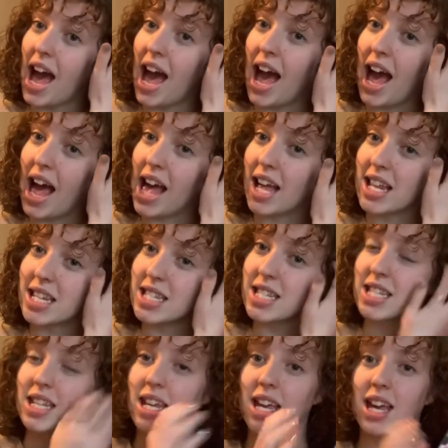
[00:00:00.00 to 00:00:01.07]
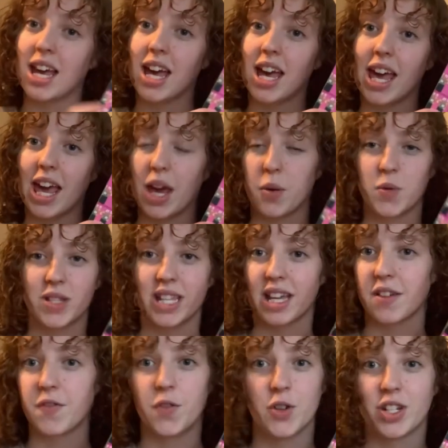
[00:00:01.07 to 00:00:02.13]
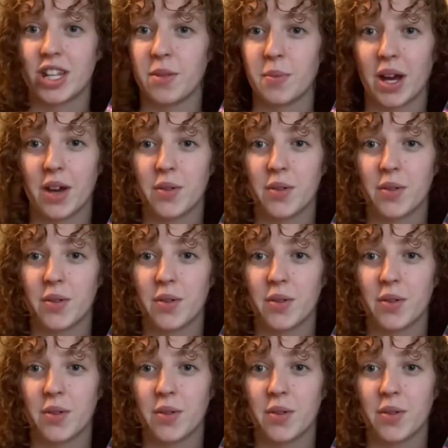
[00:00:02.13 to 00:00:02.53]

and it was like £14